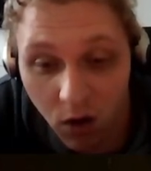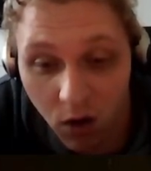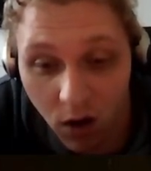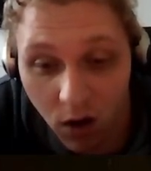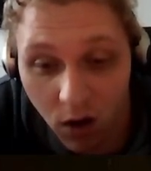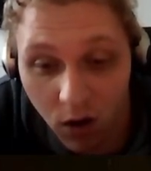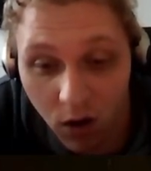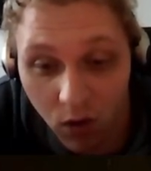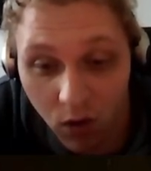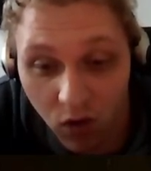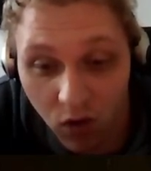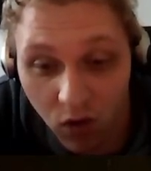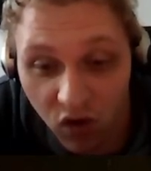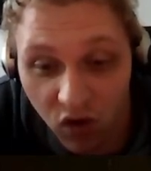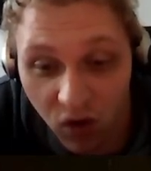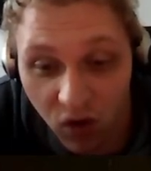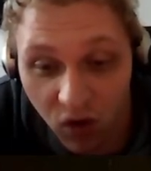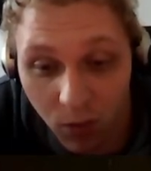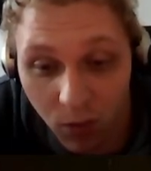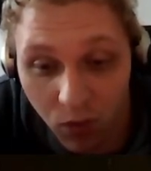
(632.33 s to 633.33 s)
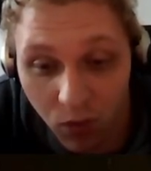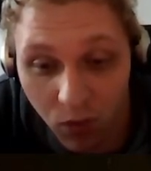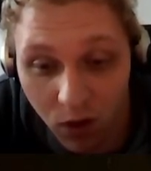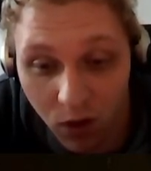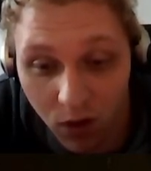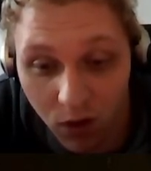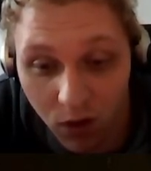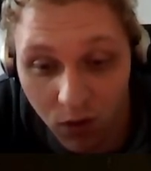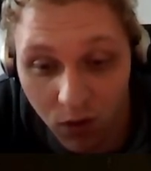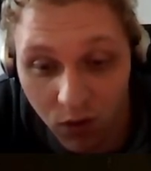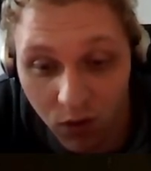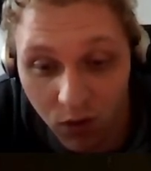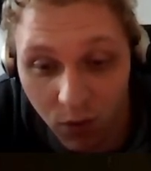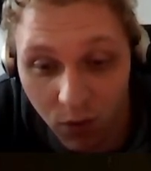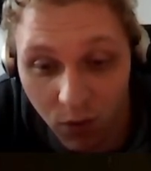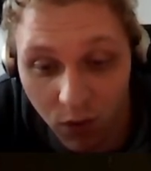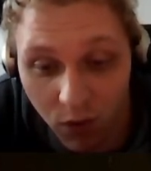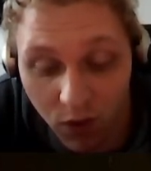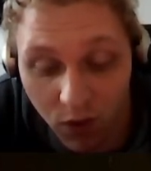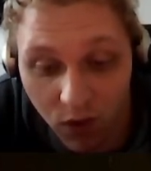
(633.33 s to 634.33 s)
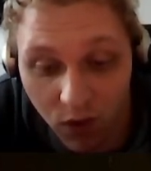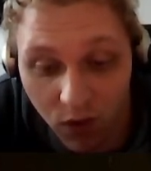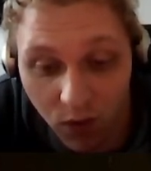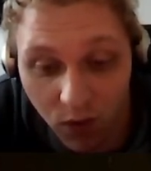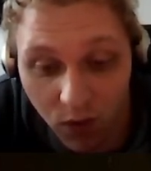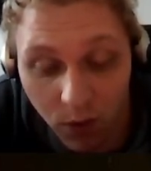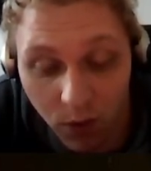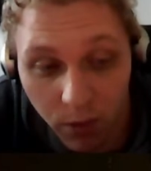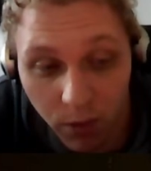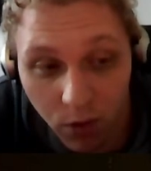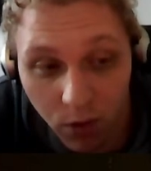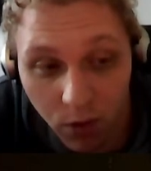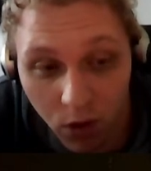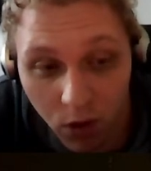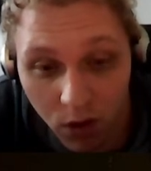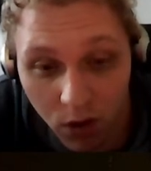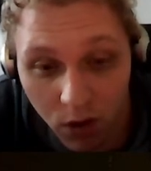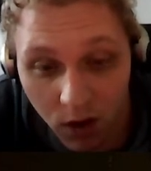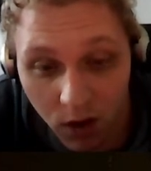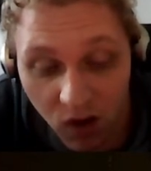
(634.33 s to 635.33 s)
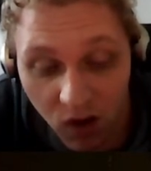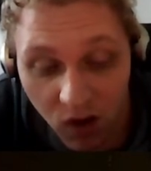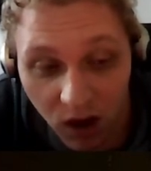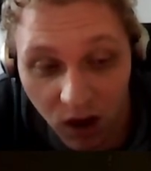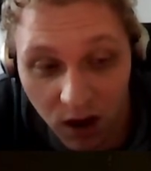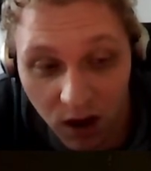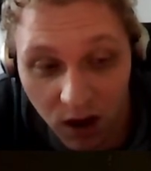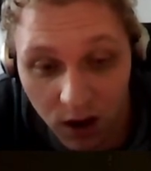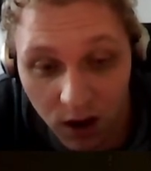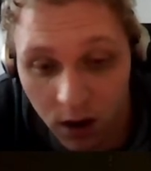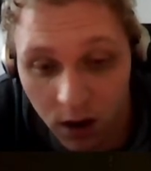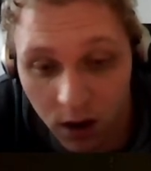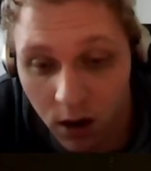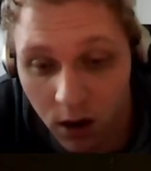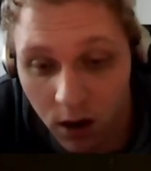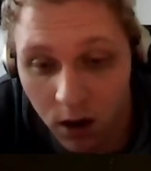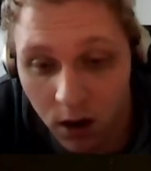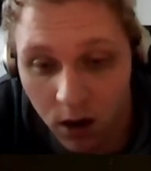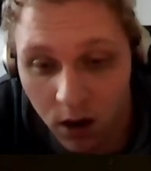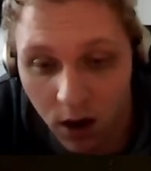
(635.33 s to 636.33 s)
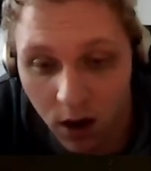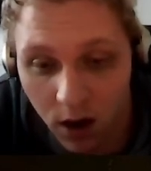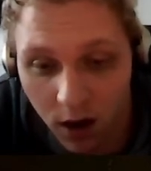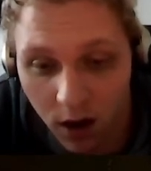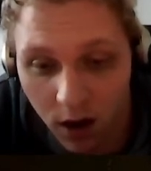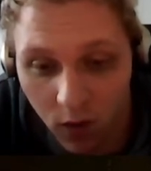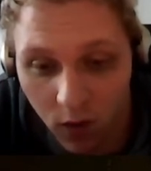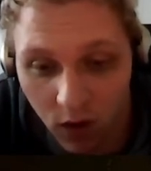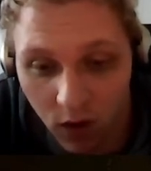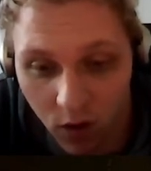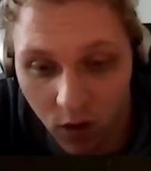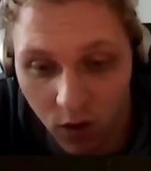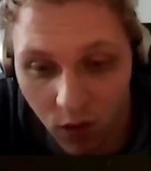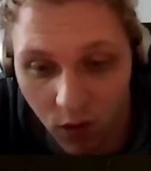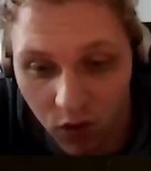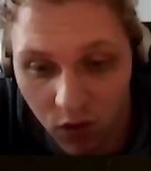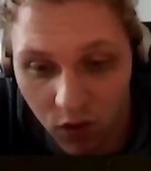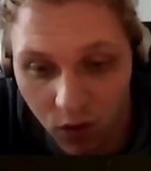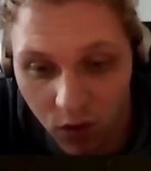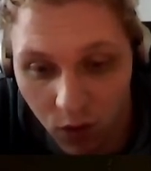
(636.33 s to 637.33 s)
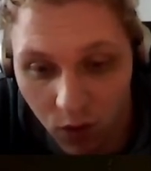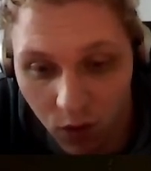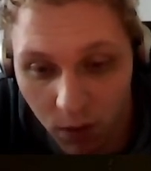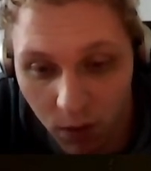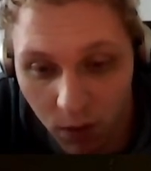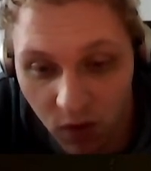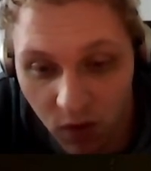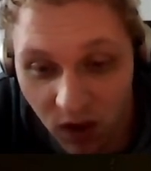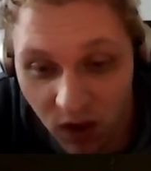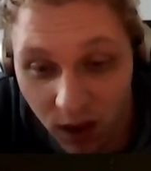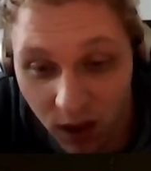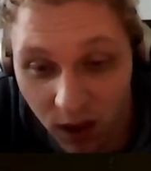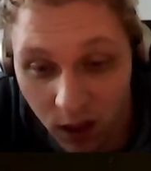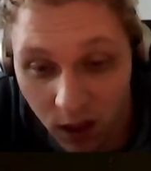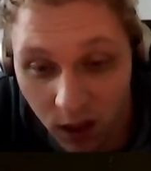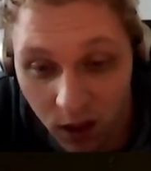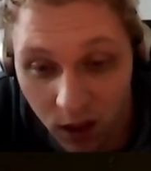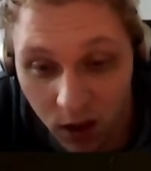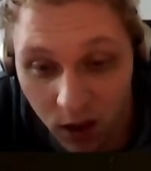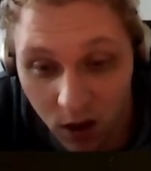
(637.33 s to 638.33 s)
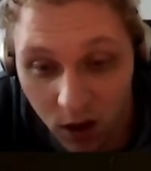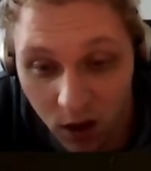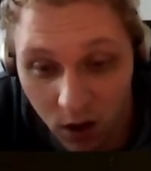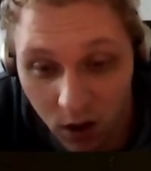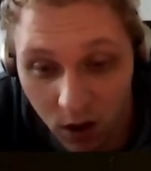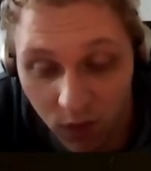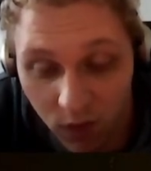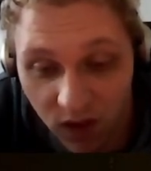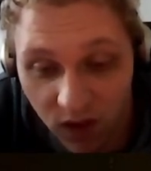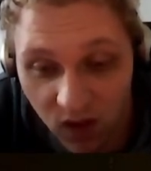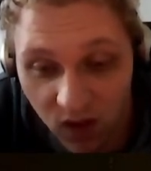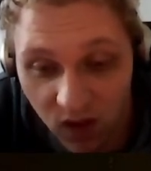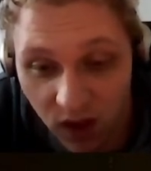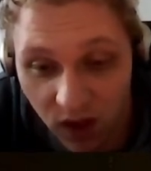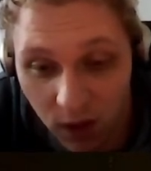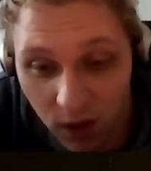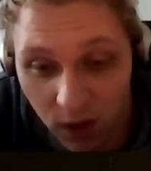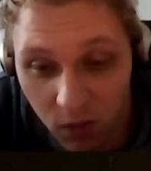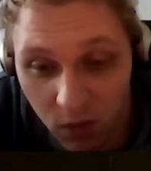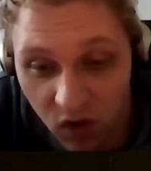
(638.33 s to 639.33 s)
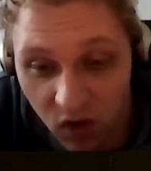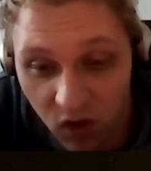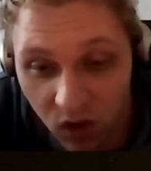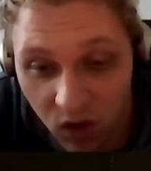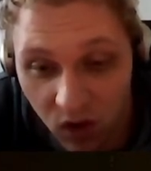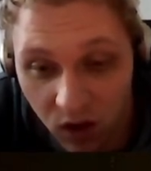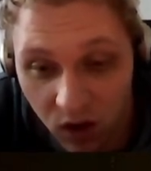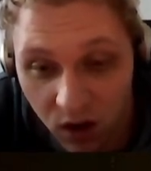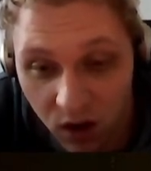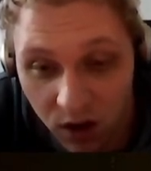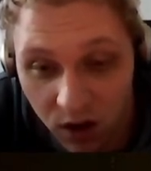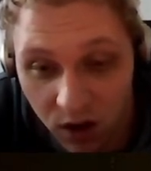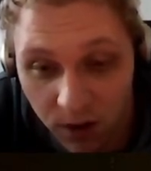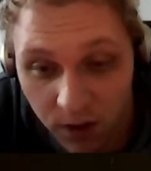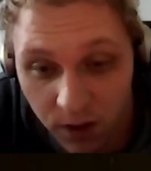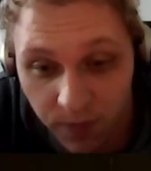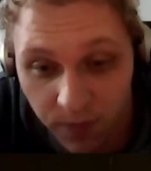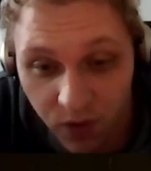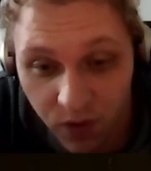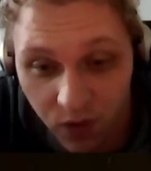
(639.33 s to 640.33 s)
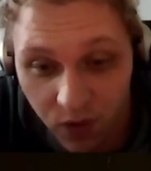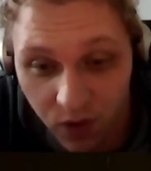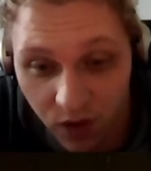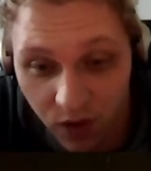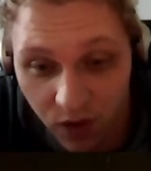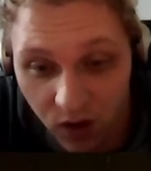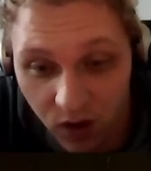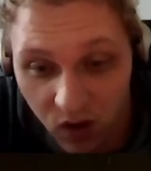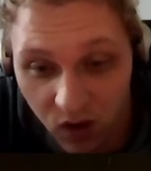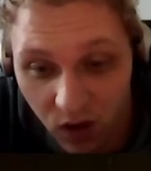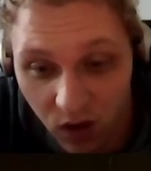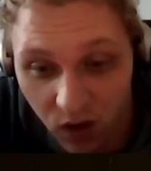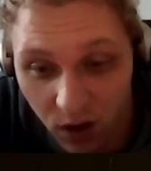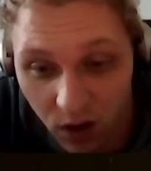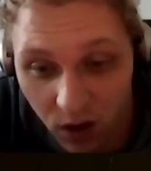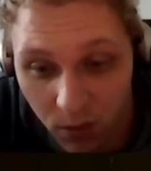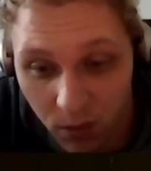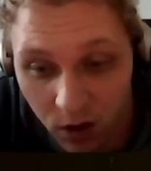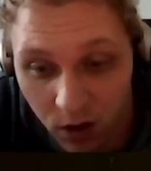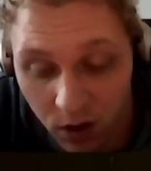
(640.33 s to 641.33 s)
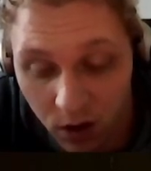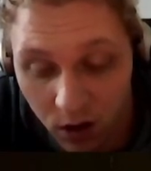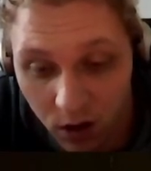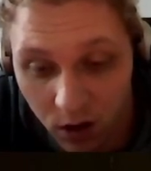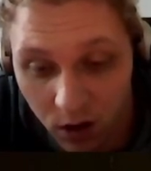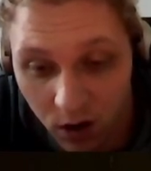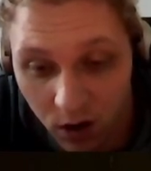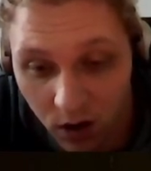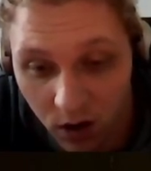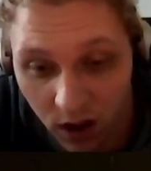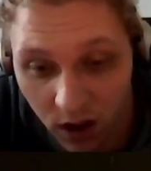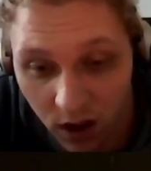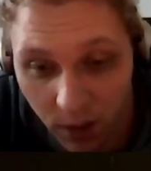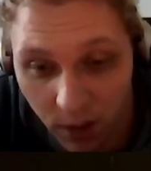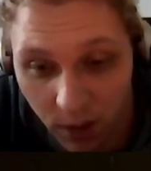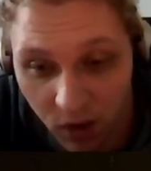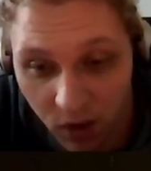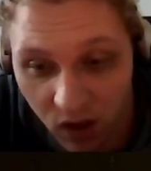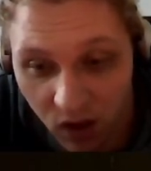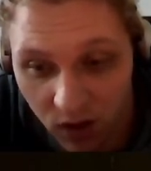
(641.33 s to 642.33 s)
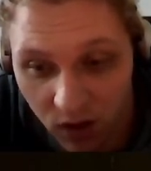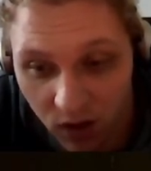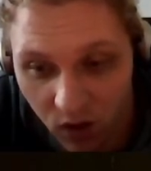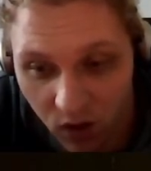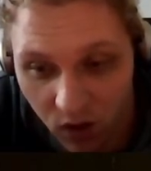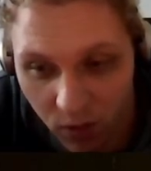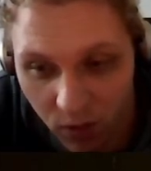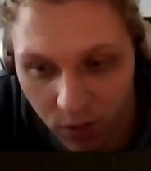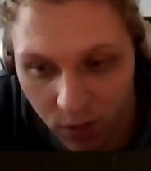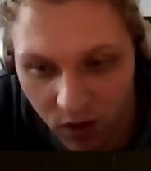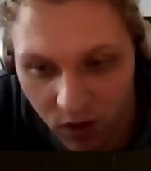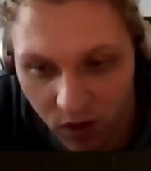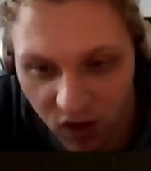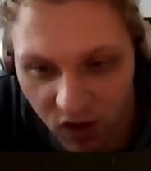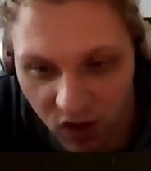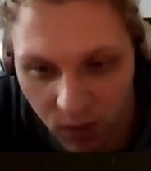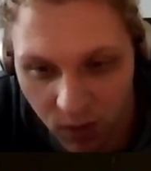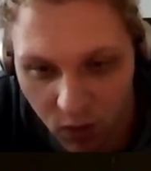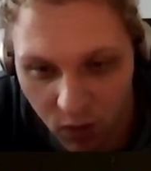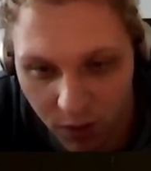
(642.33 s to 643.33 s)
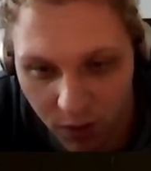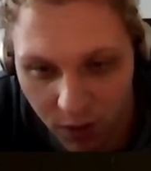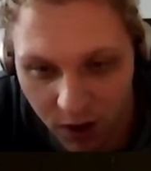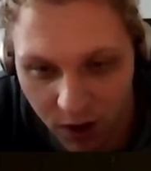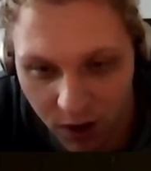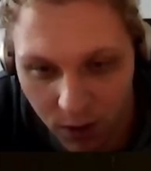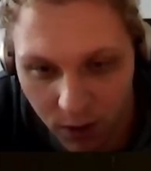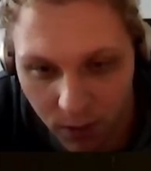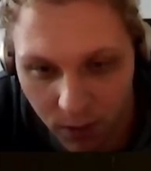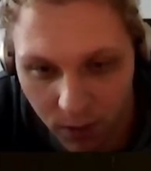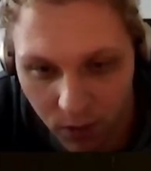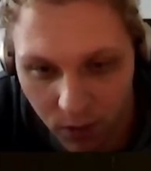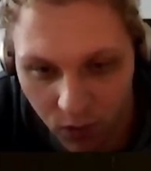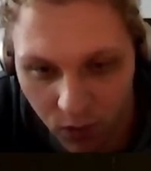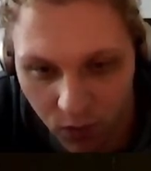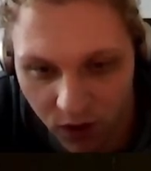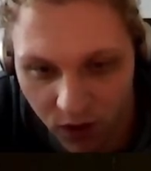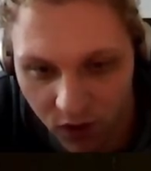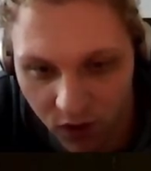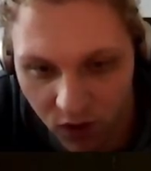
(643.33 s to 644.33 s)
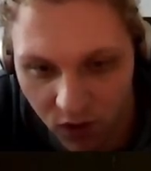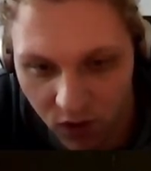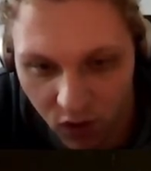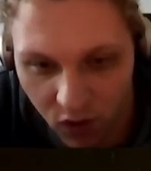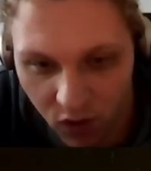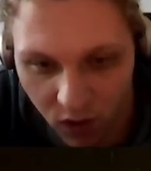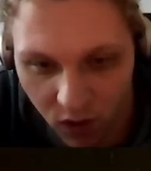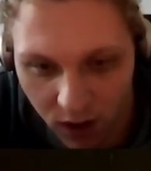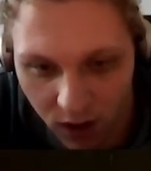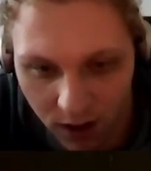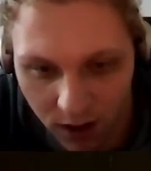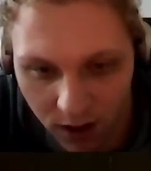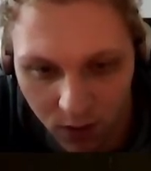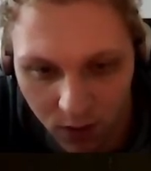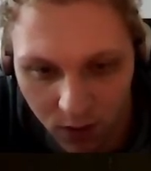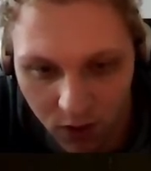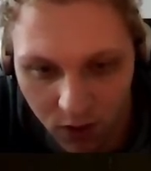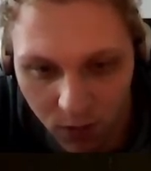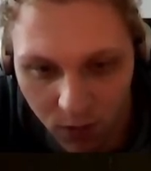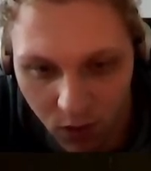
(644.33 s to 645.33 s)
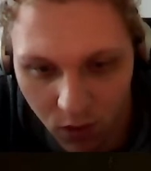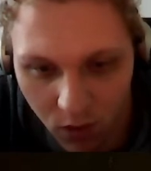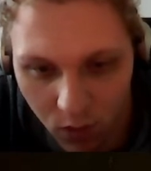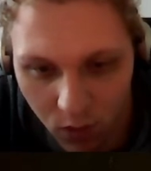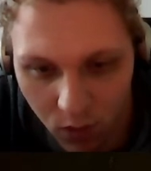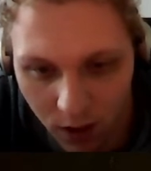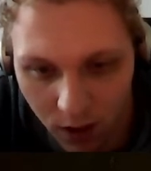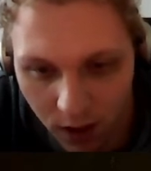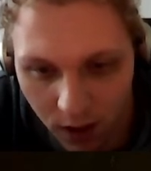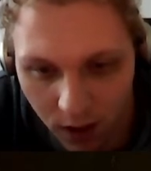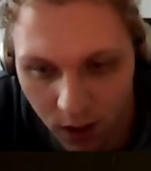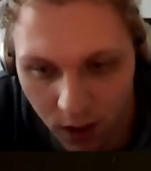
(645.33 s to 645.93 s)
Or someone from your friends from abroad, as I did. I got the original reps here of these games. Thanks to him. He obviously had to compress them to make them upload faster so I can download them real quick.